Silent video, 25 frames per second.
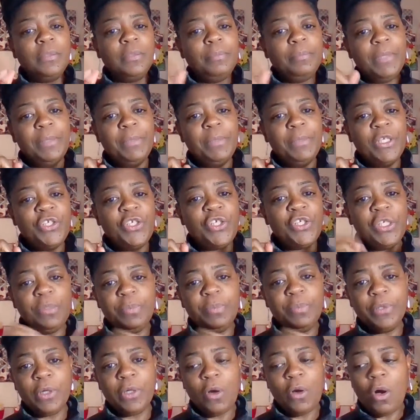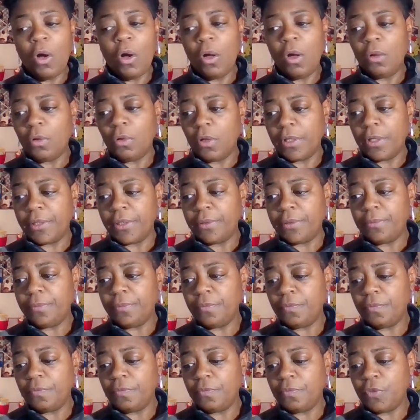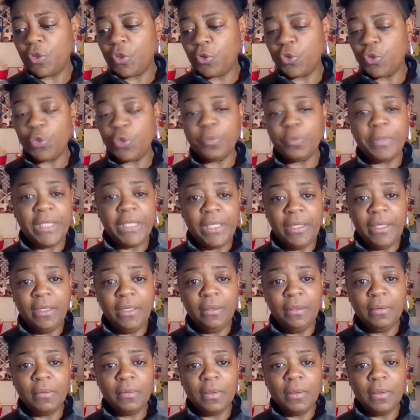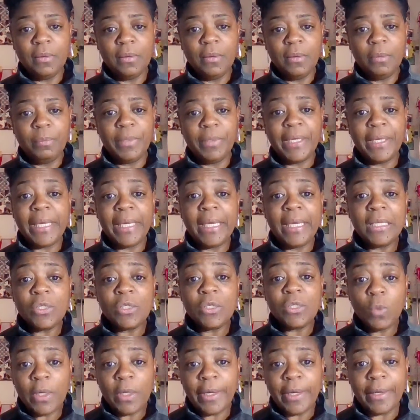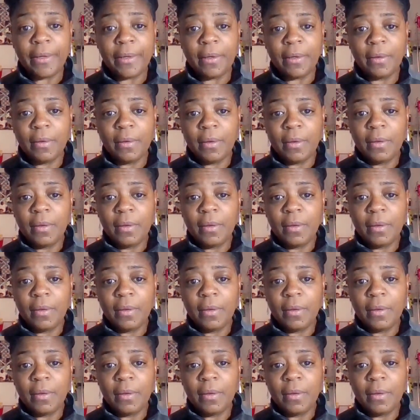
Mimi G put a haul on social media, but guess what?